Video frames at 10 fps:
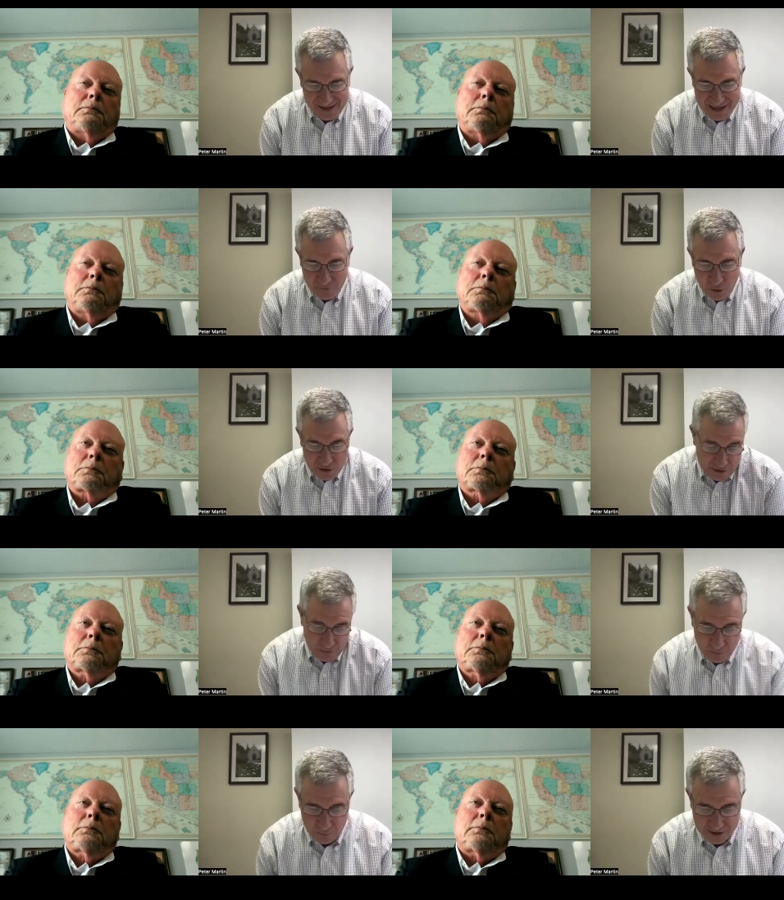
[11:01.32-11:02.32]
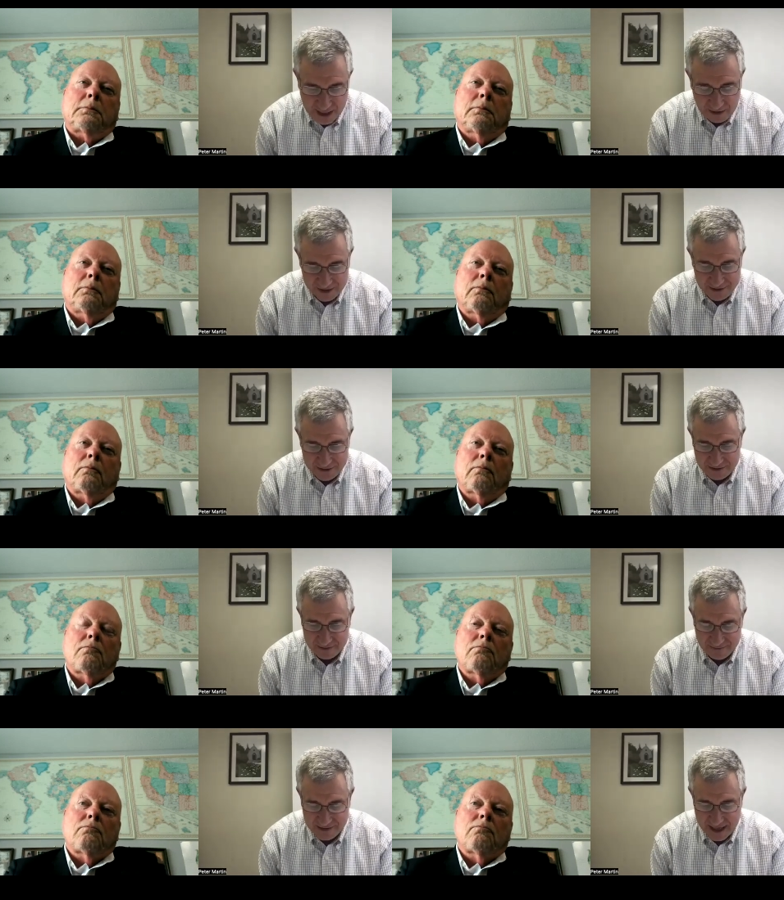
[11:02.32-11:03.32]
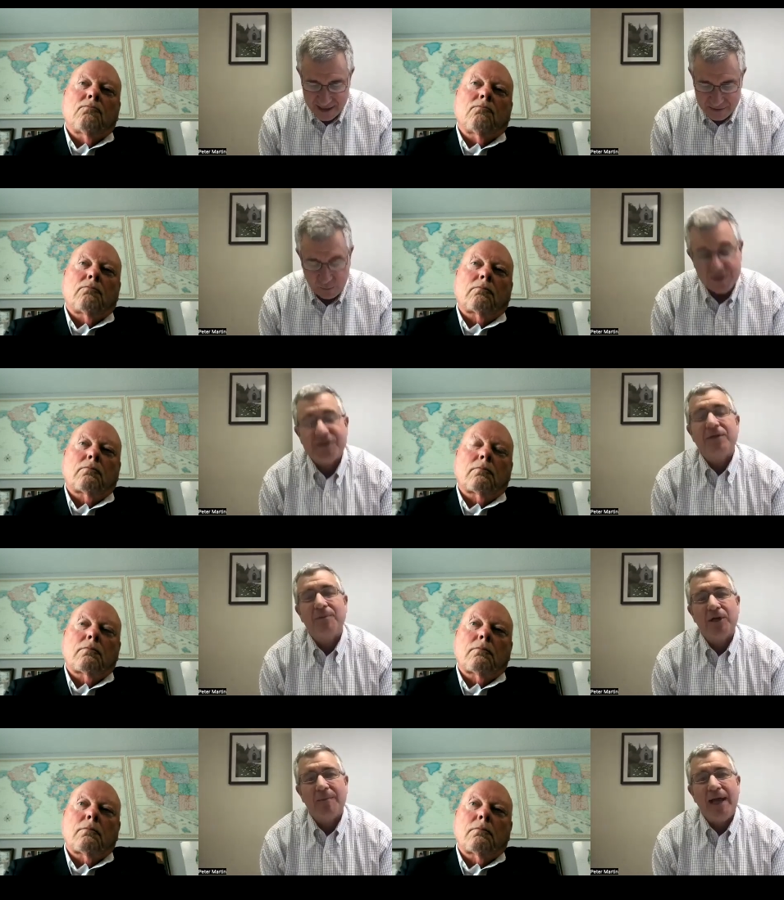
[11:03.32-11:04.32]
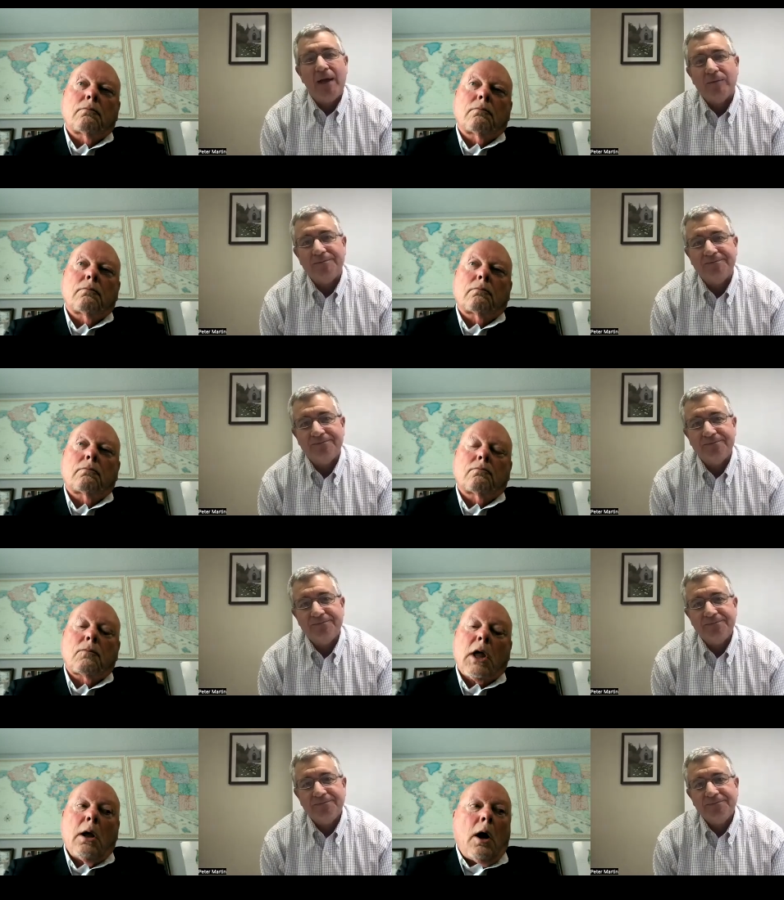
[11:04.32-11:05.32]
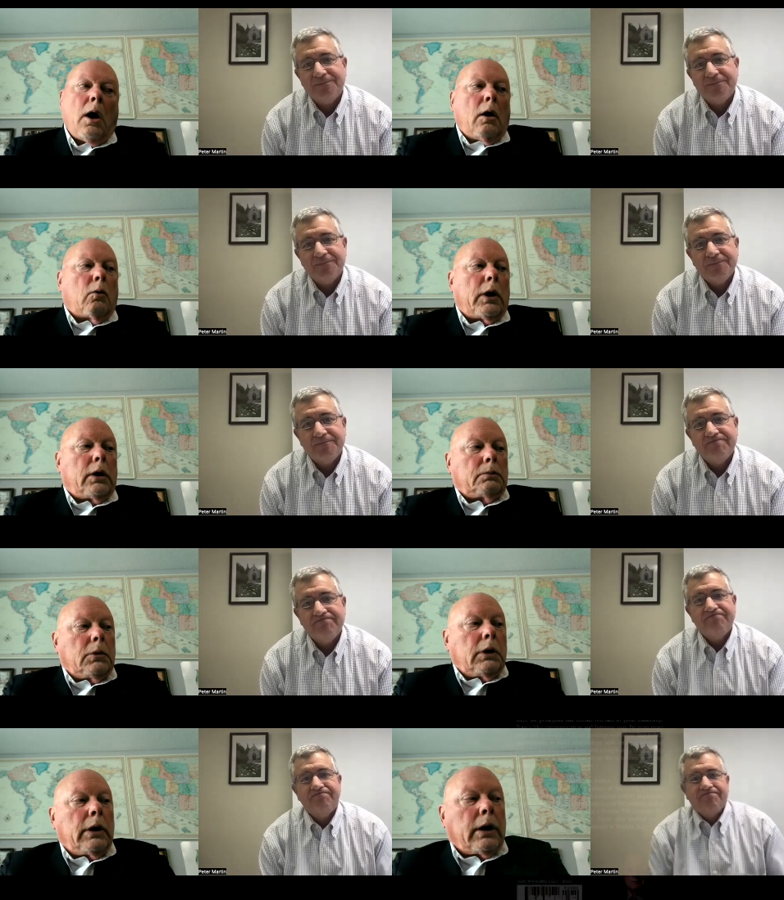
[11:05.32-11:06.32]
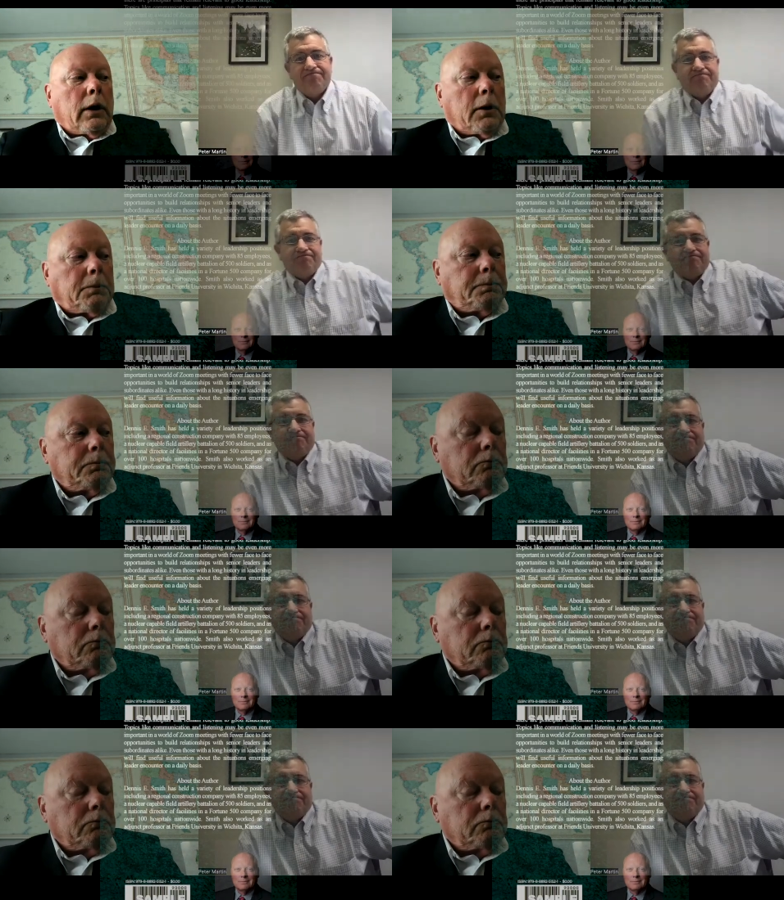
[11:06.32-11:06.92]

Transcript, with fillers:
Speaker 1: I like it. So tell us, Dennis, what's the book about?
Speaker 2: Well, um,